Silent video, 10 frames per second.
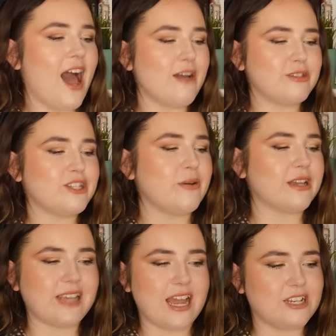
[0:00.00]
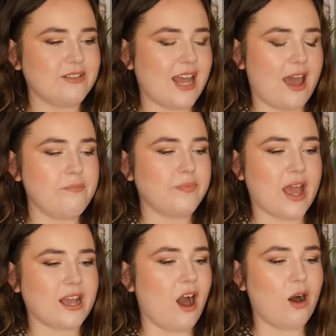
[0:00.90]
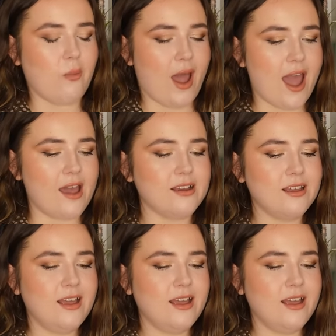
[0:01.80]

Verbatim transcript: I'm so excited to read it. I can't wait.